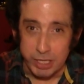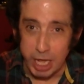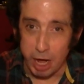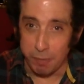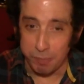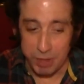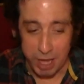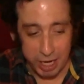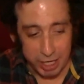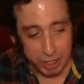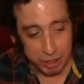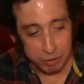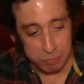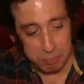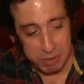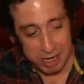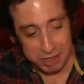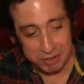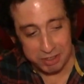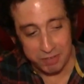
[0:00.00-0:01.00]
Now, I'm not
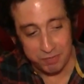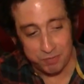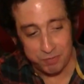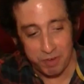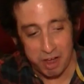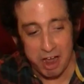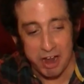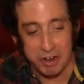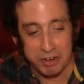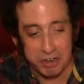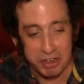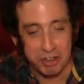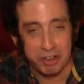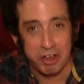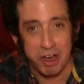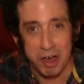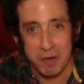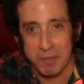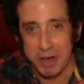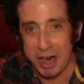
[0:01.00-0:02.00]
expecting fire to
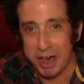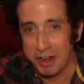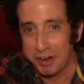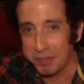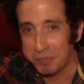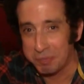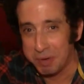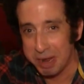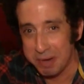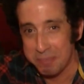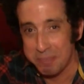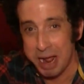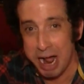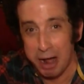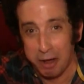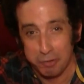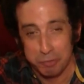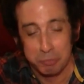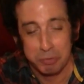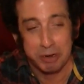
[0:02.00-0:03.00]
come out of my
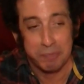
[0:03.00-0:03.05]
mouth,